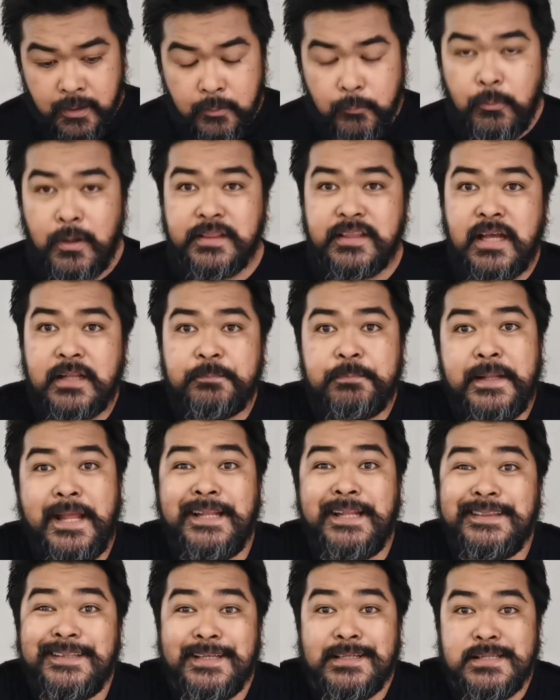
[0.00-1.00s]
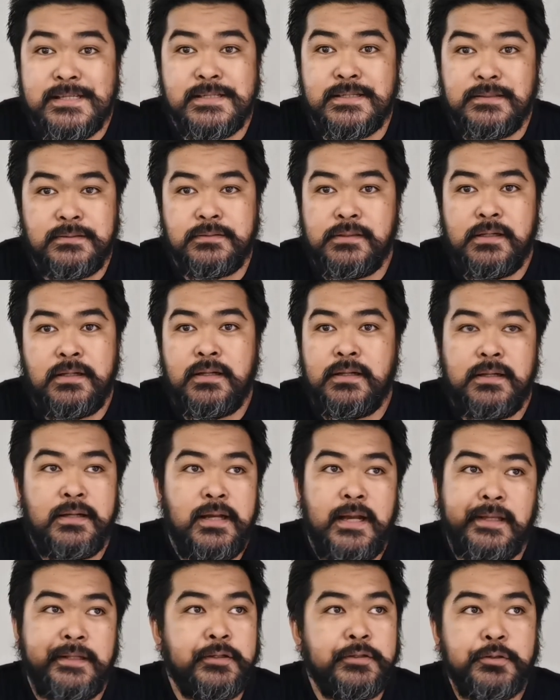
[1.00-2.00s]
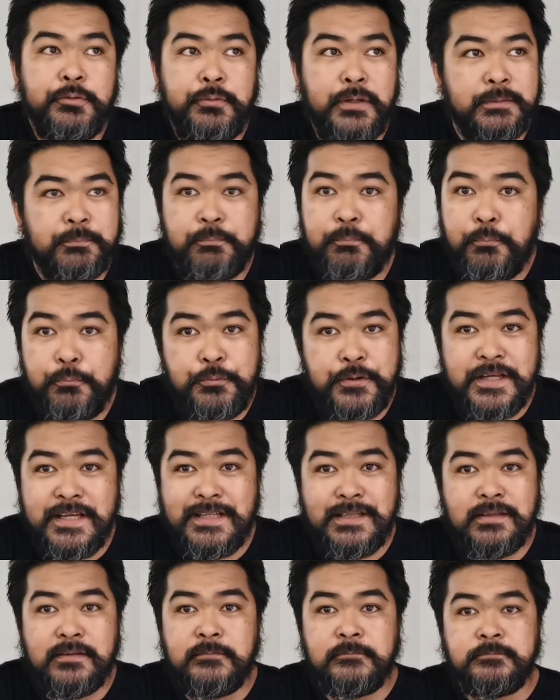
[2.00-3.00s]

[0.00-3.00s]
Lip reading: what that plant is. I don't know what breed